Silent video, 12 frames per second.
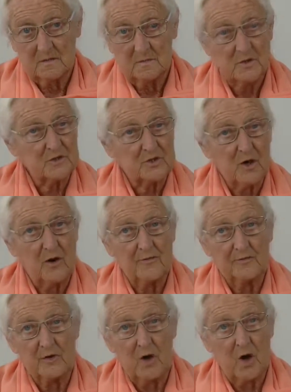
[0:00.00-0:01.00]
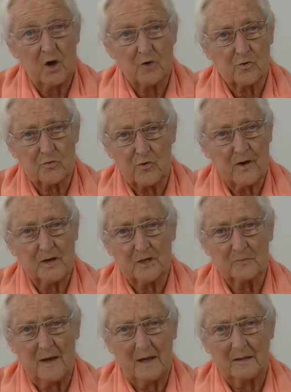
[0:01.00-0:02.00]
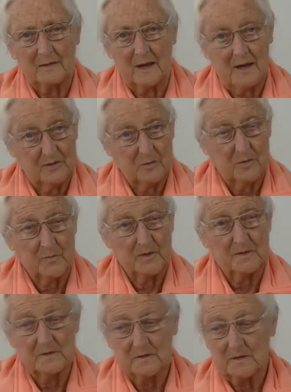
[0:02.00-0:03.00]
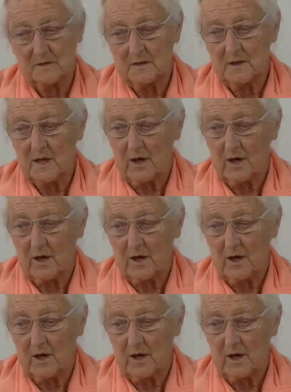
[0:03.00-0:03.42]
most often our great men and women